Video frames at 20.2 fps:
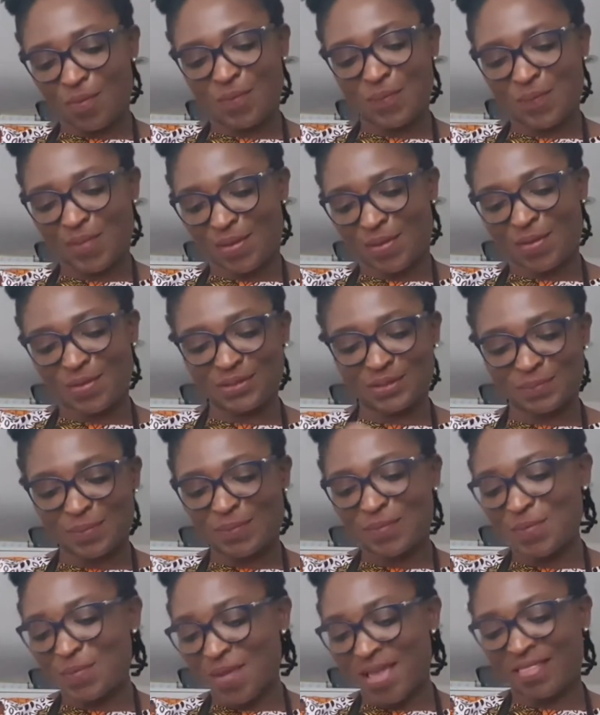because
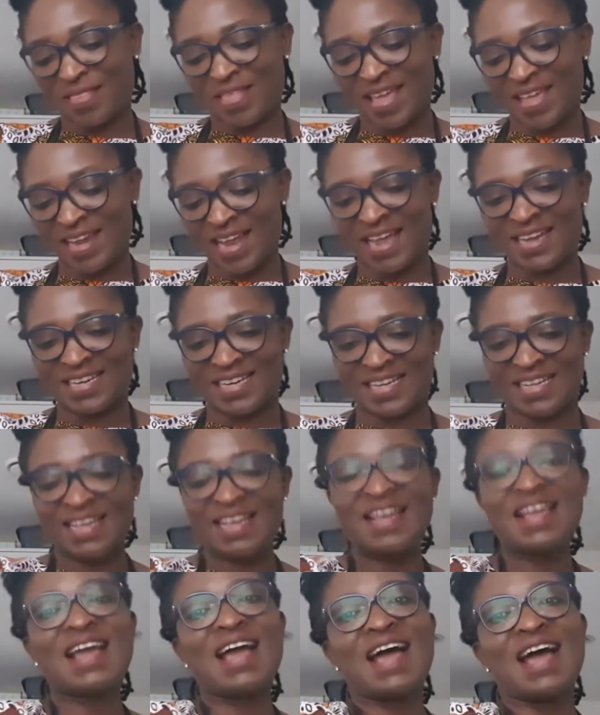people were there that
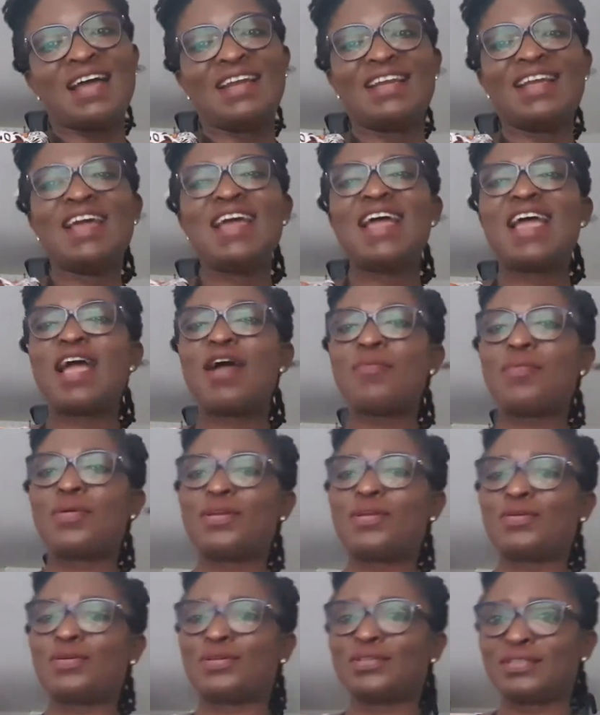day, and
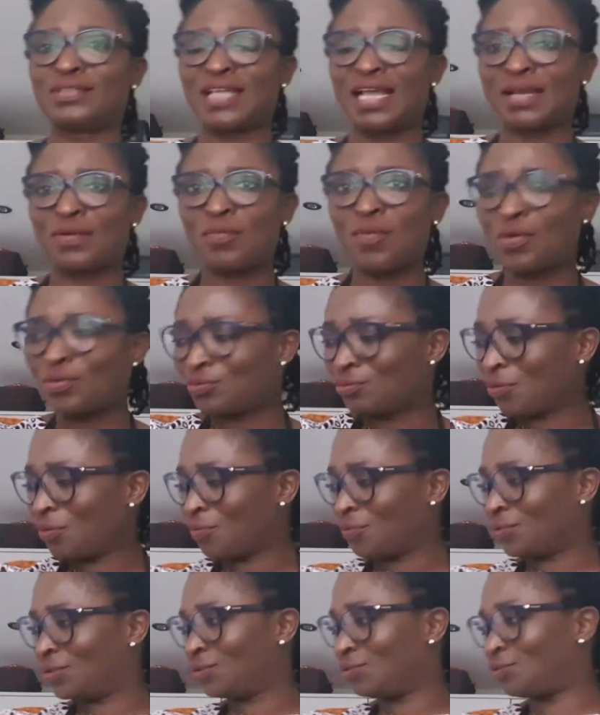everybody was just like, what's wrong
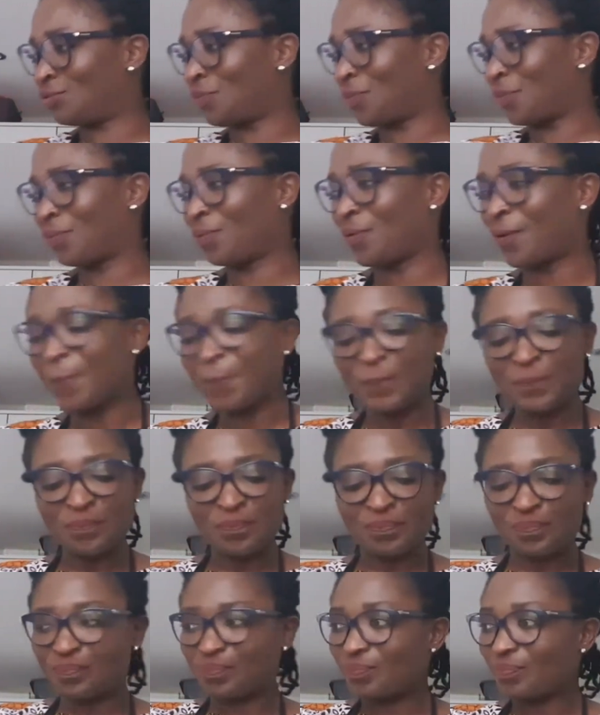with these two people?
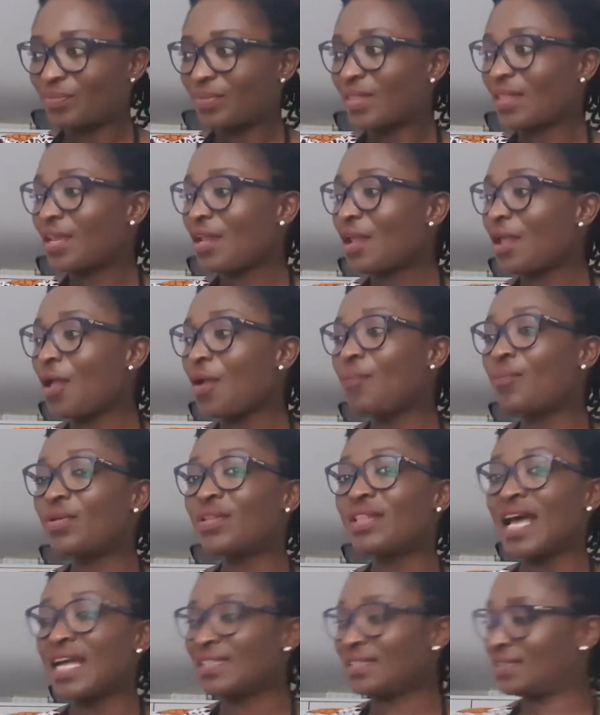But
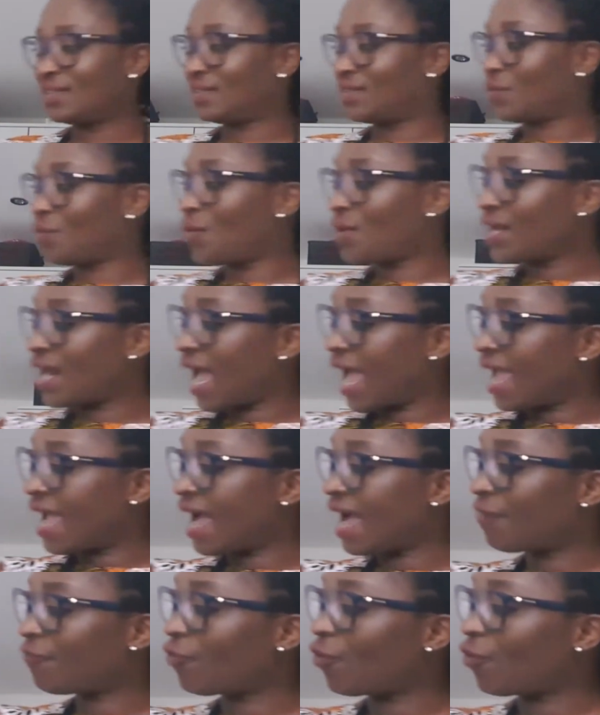that's the one I have